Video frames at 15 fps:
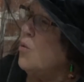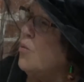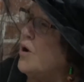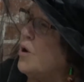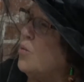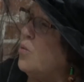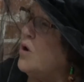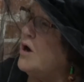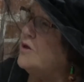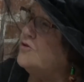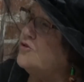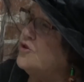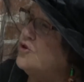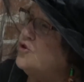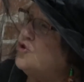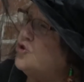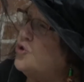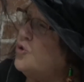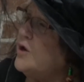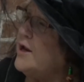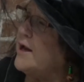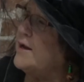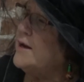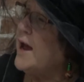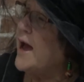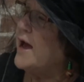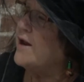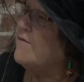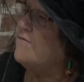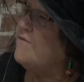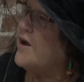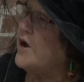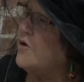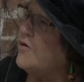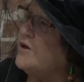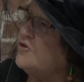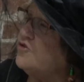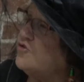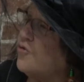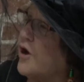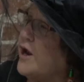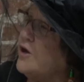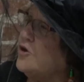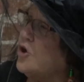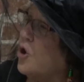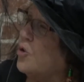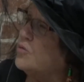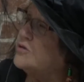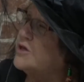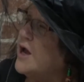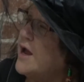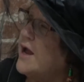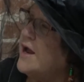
where once Chulyin had a very straight nose.